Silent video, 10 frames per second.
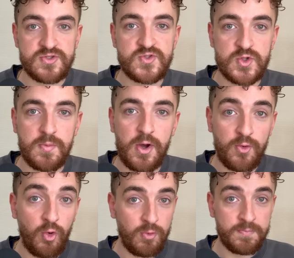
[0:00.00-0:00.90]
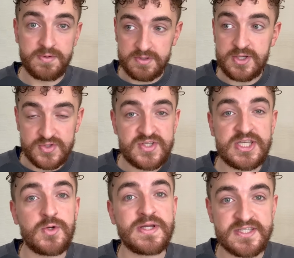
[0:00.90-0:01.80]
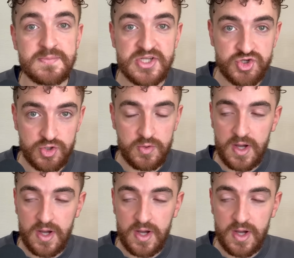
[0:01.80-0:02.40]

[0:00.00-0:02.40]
to toot my own horn, but continuing to be true.